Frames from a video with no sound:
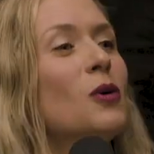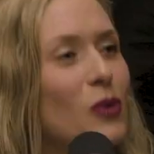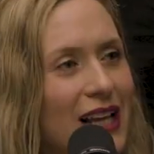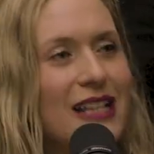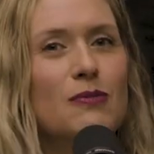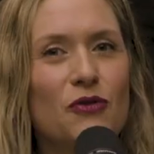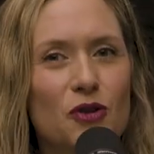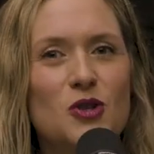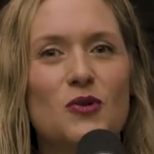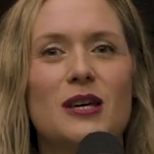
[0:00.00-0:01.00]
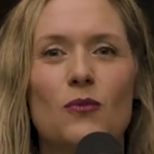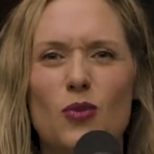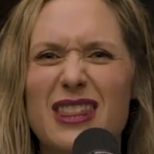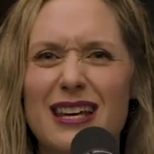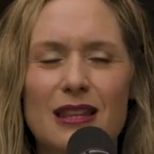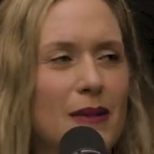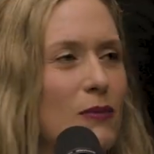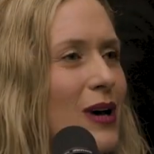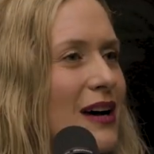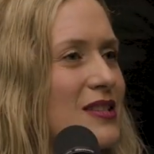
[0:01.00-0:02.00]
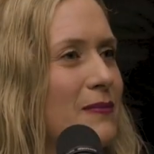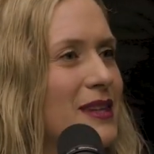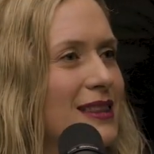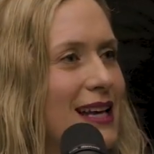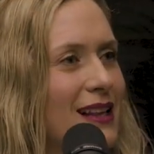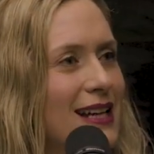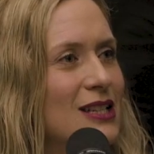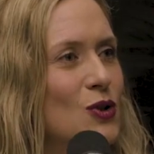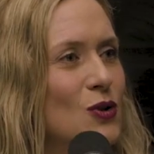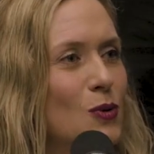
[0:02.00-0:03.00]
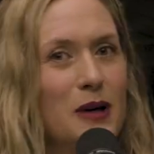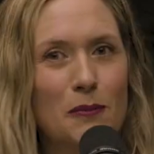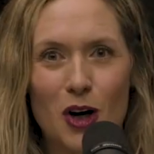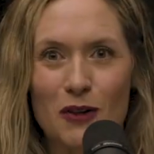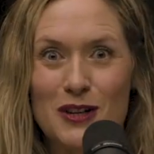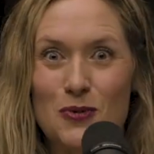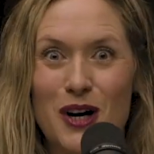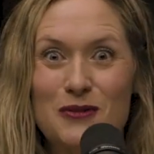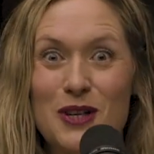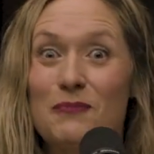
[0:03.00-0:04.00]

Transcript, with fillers: We'd like to be friends with them. We think that maybe we have something they'd like to be a part of as well.